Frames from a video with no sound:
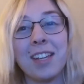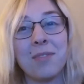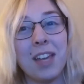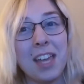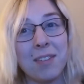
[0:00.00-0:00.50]
I
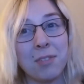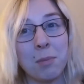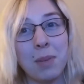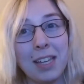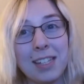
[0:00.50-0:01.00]
have
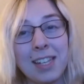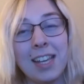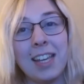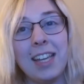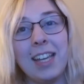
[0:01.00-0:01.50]
ever met.
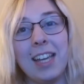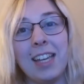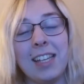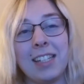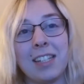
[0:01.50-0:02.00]

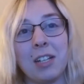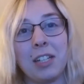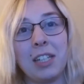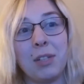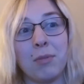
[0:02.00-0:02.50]
And
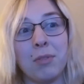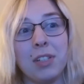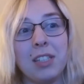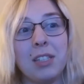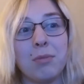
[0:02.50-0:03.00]
he
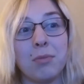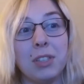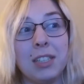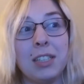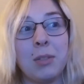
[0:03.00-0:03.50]
really
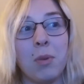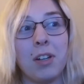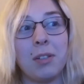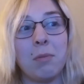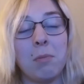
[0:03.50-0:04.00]

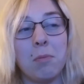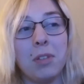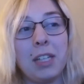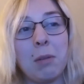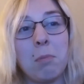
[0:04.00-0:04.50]

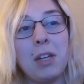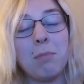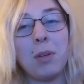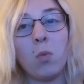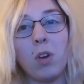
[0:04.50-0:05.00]

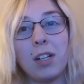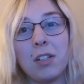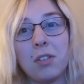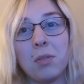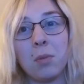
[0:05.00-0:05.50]
made me
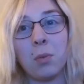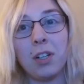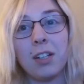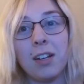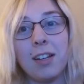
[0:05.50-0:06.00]
want to
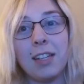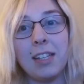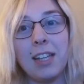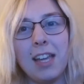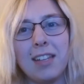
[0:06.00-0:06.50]
work on
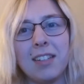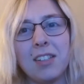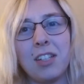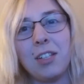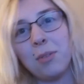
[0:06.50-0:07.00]
it
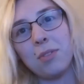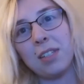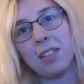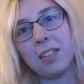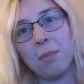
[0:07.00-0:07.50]
and use
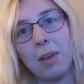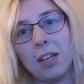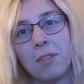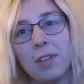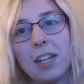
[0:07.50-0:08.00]
it to
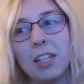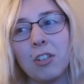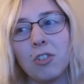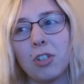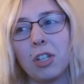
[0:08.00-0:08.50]
my
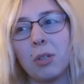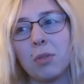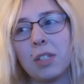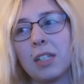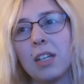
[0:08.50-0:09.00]
advantage and
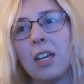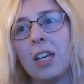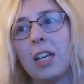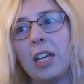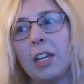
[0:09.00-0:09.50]
use it
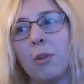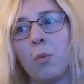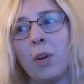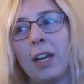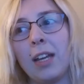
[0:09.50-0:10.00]
in a
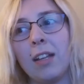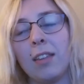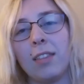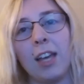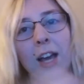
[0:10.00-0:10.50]

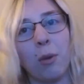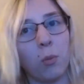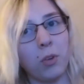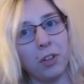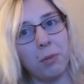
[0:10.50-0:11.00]
way that
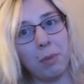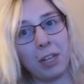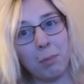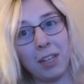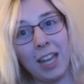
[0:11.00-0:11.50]
would
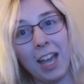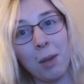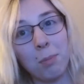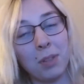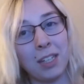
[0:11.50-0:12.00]
make me
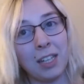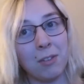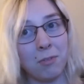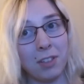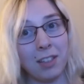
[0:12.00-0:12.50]
happy
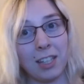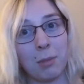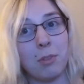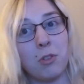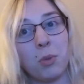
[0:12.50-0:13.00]
and feel like
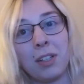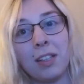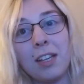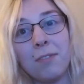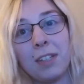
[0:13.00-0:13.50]
I'm enjoying
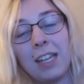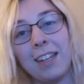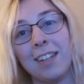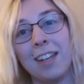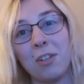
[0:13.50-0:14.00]
life
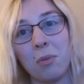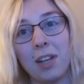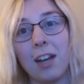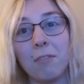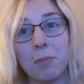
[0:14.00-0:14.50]
again, and I don't
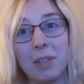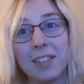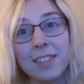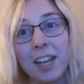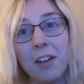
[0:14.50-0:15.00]
have to be
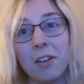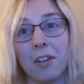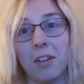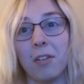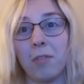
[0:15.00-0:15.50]

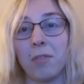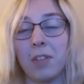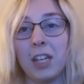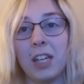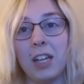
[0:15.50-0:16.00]
scared of
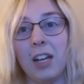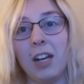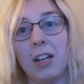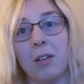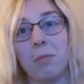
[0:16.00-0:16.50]

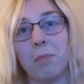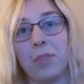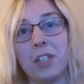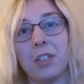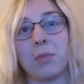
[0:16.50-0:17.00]

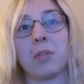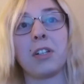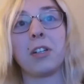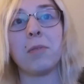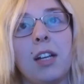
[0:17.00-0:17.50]
the disorder.